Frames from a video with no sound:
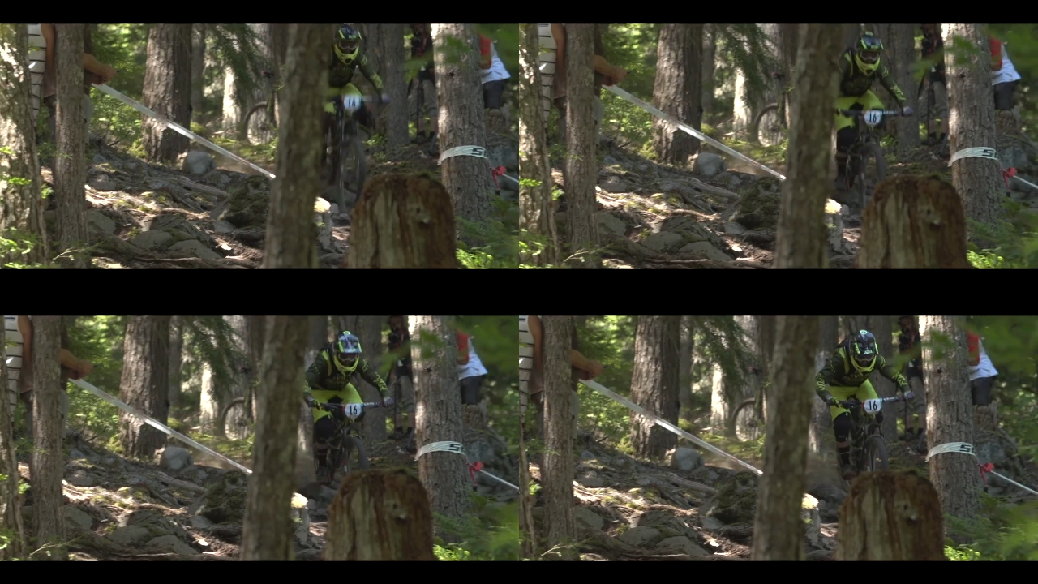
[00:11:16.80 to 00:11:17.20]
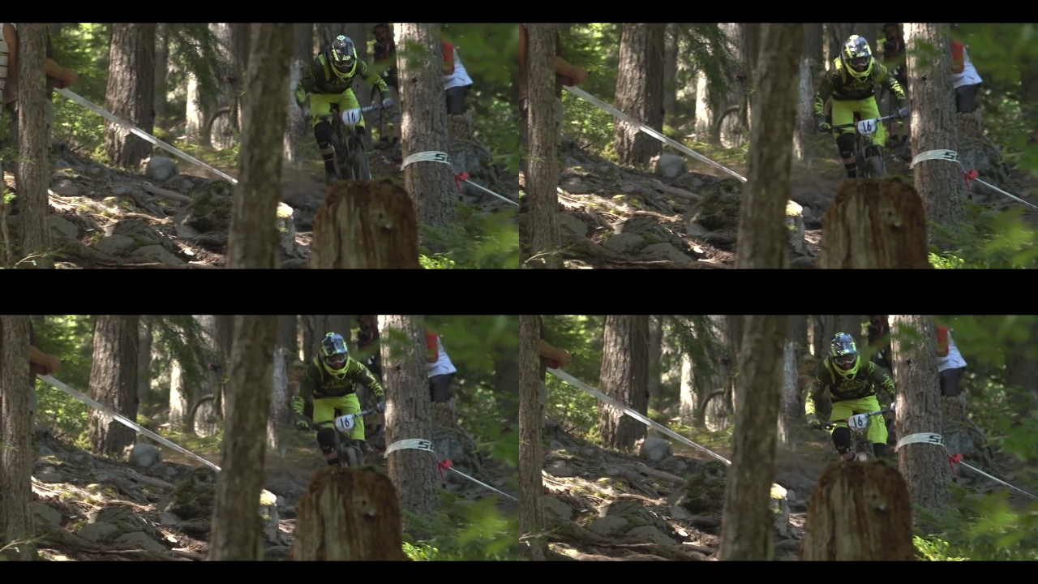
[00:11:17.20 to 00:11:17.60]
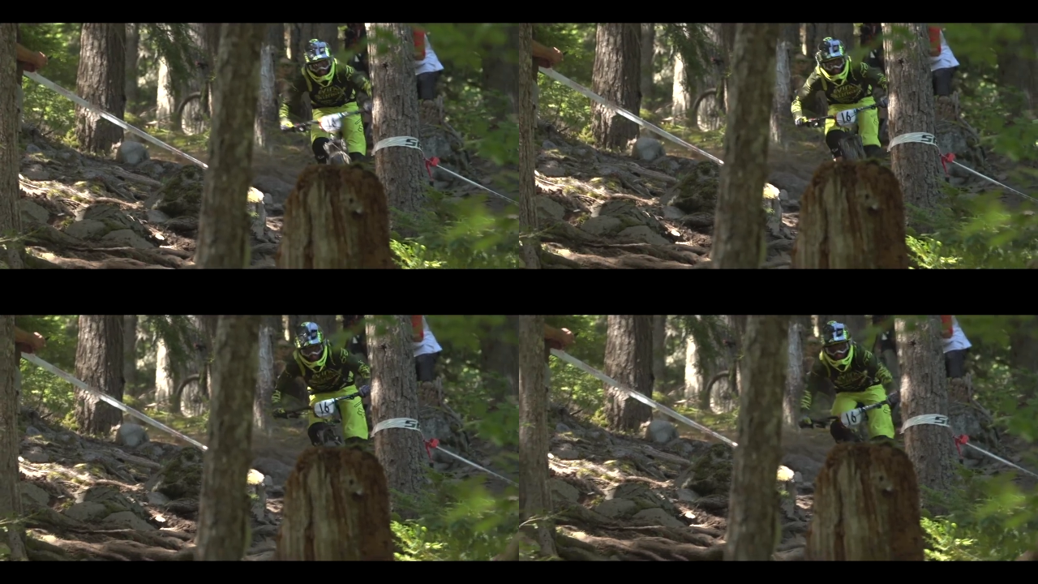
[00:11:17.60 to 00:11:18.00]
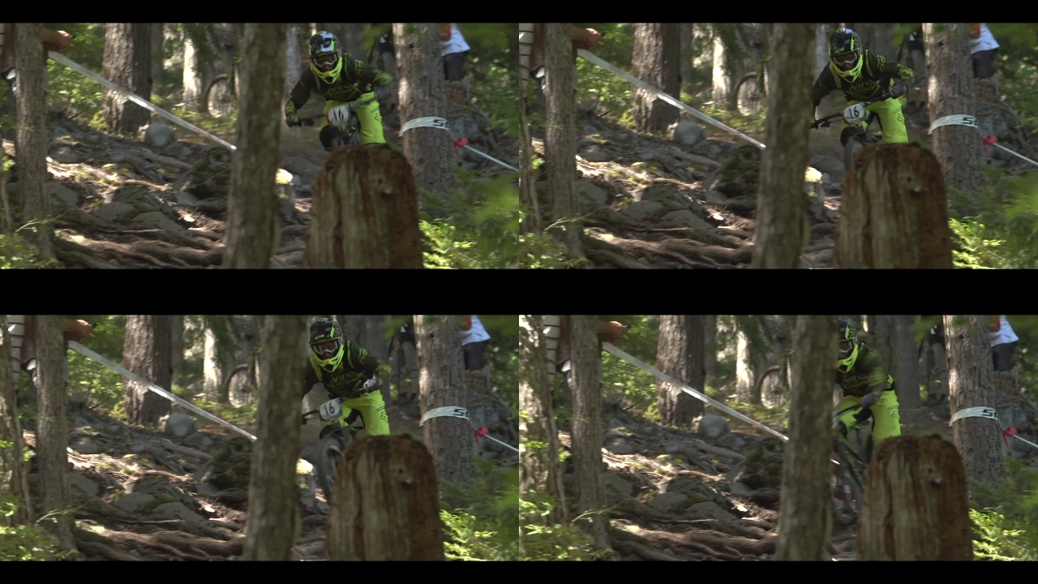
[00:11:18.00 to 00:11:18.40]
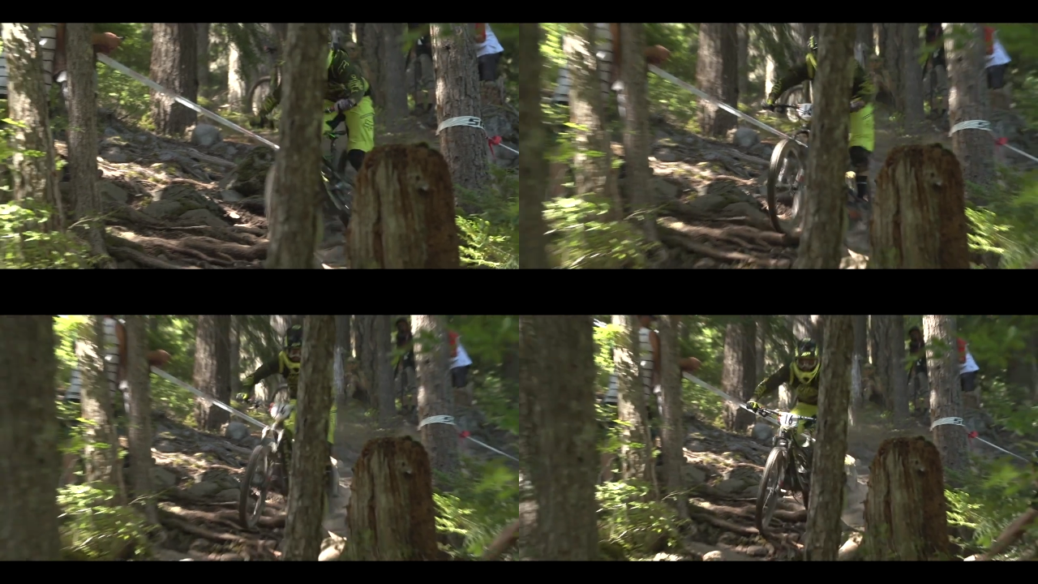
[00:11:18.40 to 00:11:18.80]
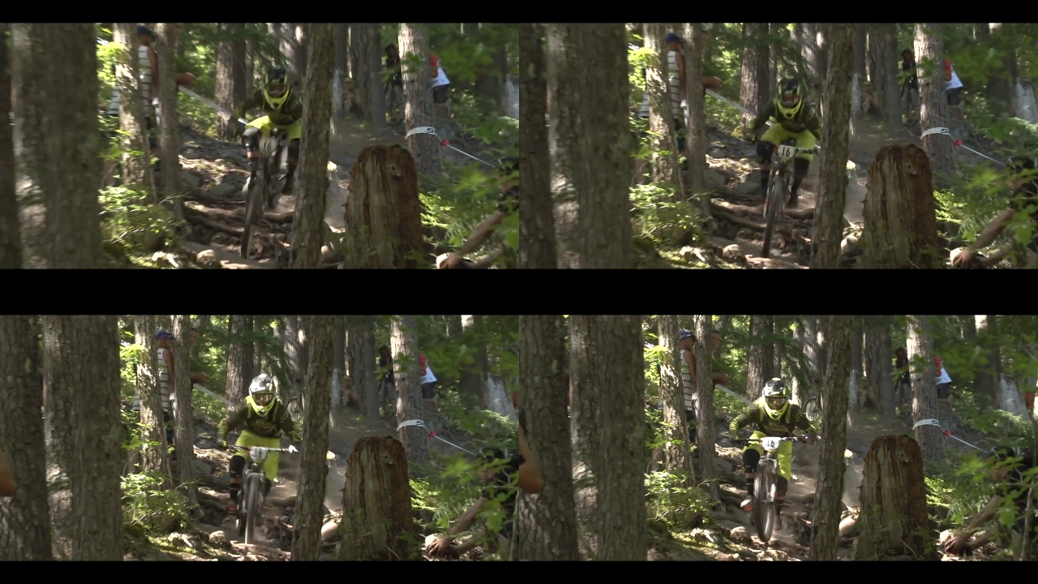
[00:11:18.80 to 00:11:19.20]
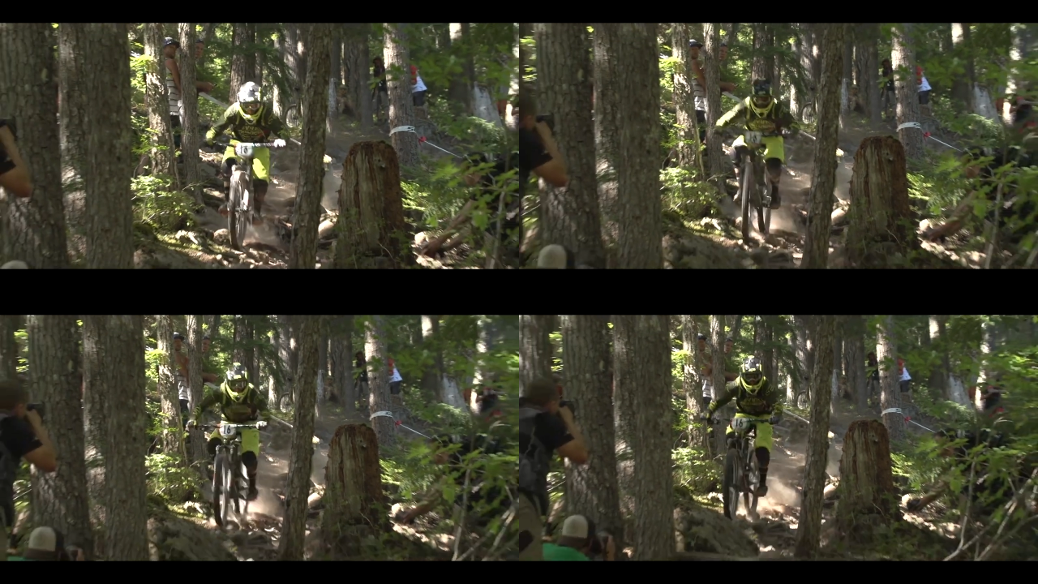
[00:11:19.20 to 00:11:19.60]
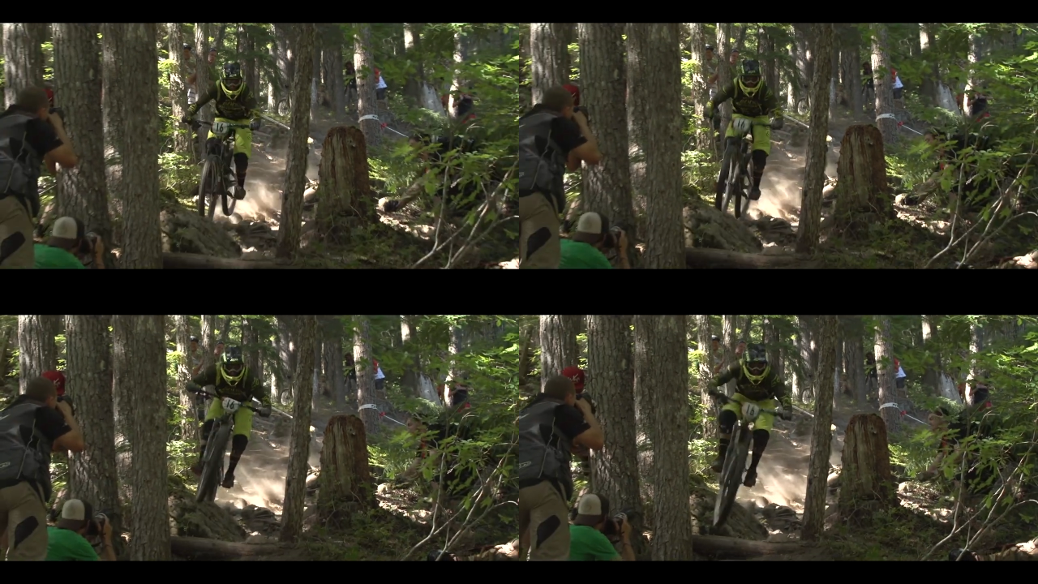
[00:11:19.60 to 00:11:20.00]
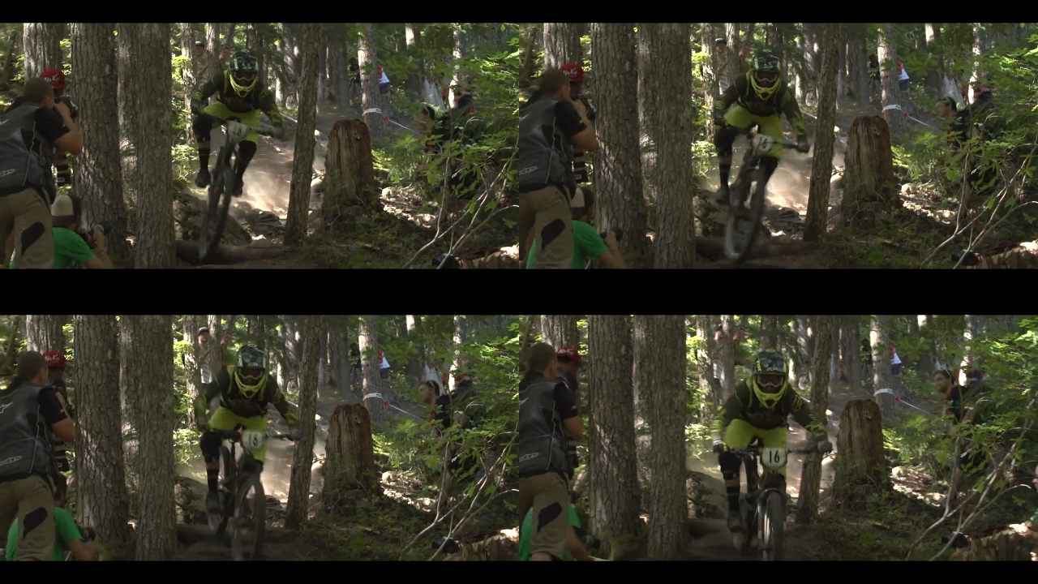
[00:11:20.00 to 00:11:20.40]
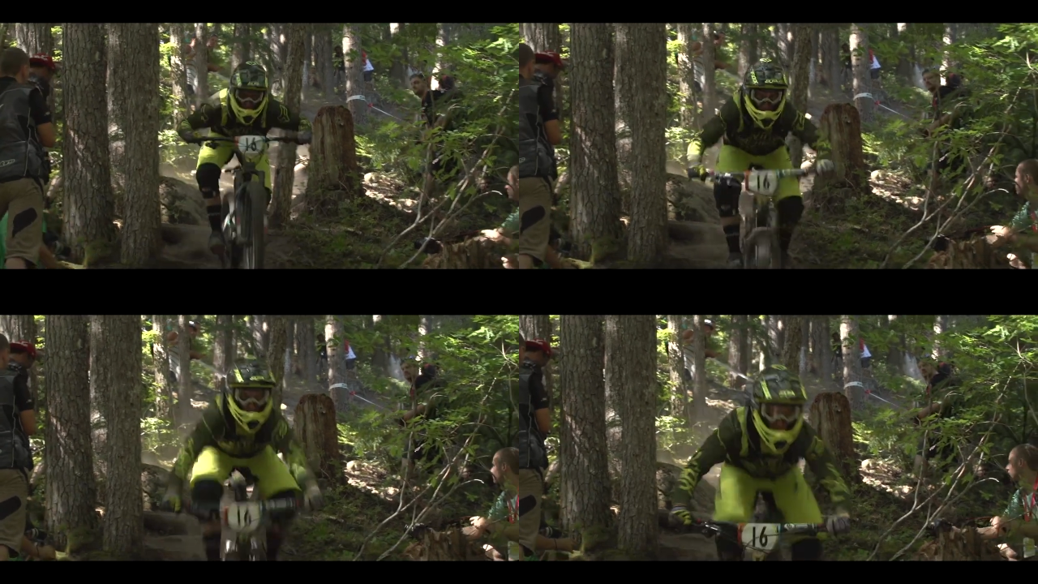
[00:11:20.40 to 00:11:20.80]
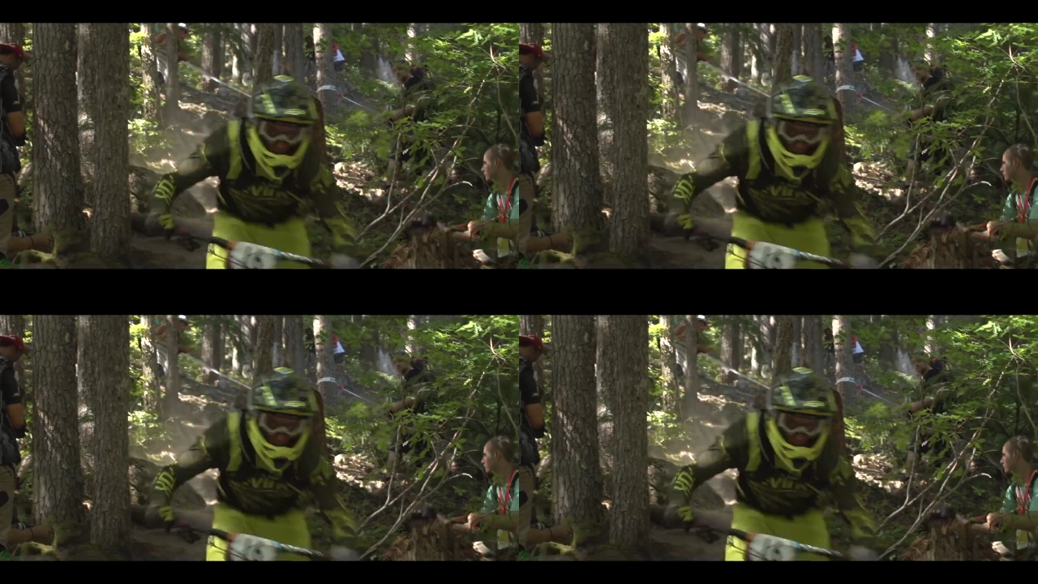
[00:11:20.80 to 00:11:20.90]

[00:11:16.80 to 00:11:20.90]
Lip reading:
Nobody's mouth can be seen.